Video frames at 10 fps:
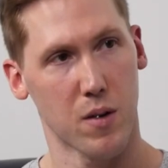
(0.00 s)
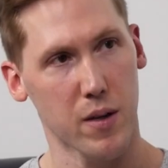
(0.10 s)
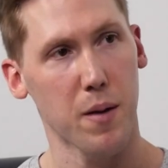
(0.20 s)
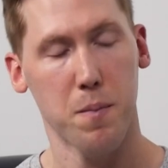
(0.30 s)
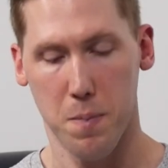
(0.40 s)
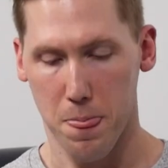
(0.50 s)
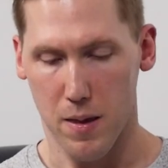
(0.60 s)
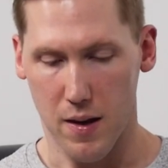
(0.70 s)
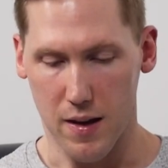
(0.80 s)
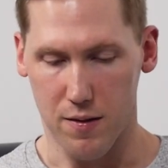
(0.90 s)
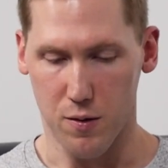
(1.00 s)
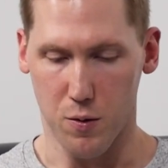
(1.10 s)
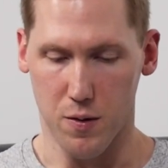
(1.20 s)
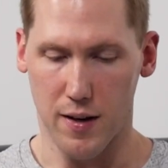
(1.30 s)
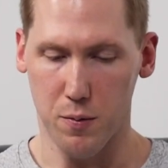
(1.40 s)
Okay. And
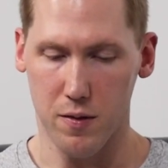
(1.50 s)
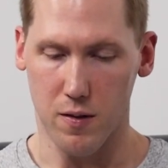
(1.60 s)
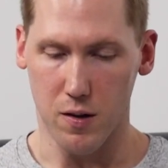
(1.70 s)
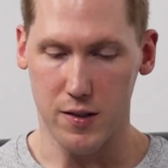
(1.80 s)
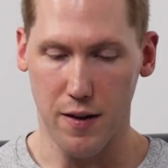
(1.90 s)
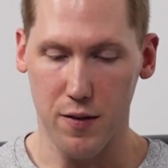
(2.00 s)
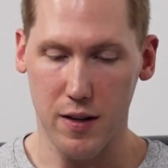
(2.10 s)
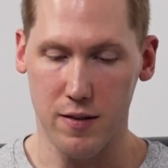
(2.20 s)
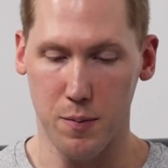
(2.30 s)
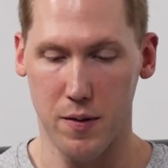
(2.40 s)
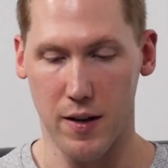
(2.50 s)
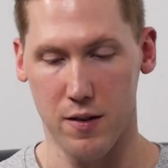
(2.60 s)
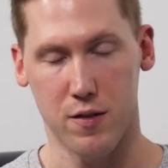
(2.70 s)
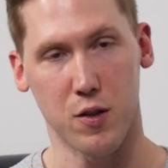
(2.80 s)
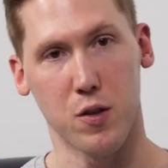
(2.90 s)
so the next one is longevity is something that
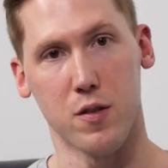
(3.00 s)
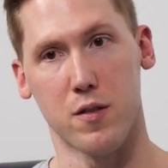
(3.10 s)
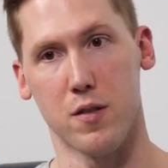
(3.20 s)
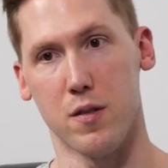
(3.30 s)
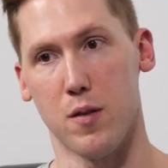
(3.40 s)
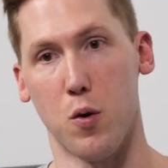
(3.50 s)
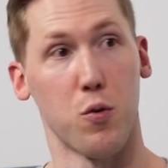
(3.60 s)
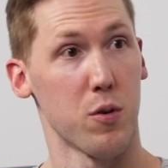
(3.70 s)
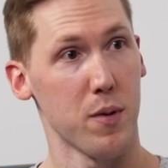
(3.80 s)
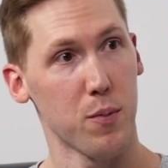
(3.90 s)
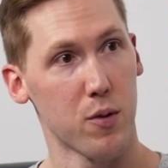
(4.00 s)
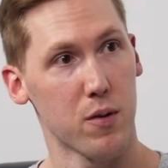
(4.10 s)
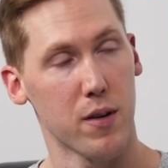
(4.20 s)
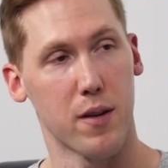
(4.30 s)
concerns older people,